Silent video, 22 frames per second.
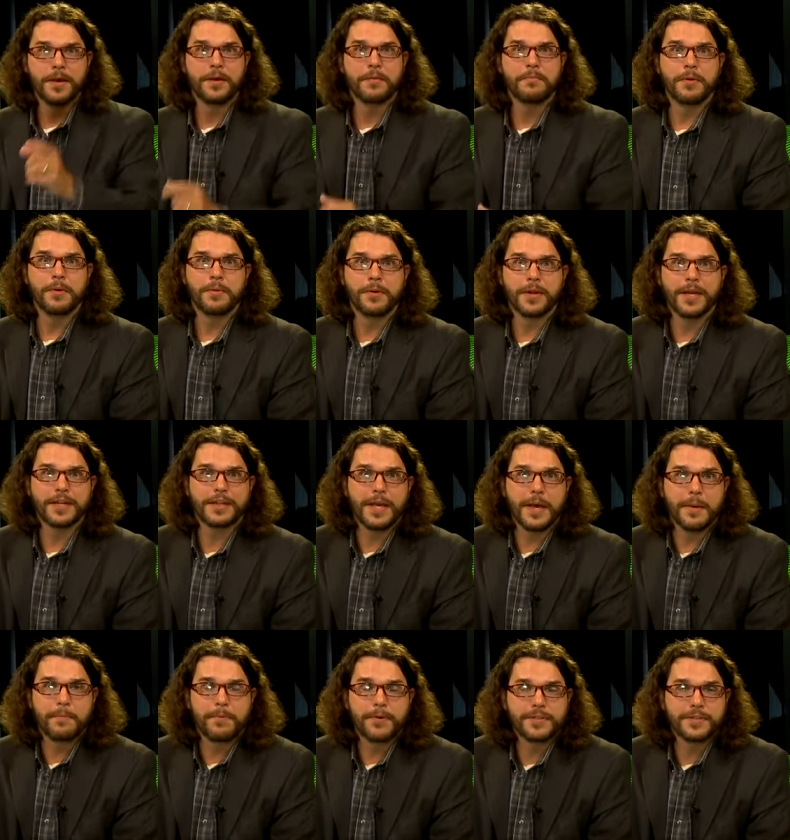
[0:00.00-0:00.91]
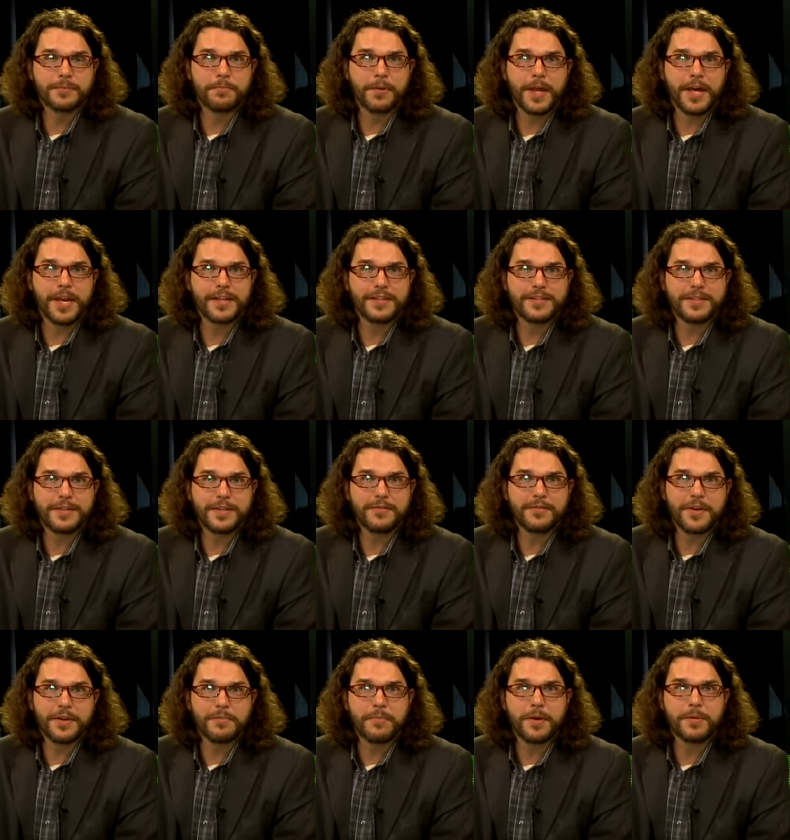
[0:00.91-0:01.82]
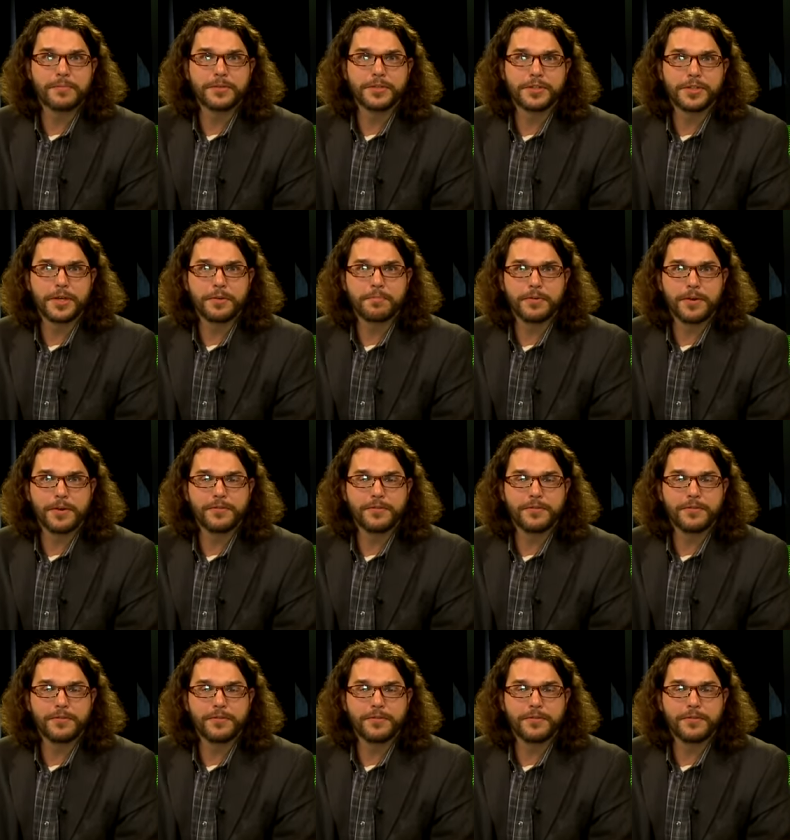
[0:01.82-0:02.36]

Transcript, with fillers: Remember to get that Prison Planet TV membership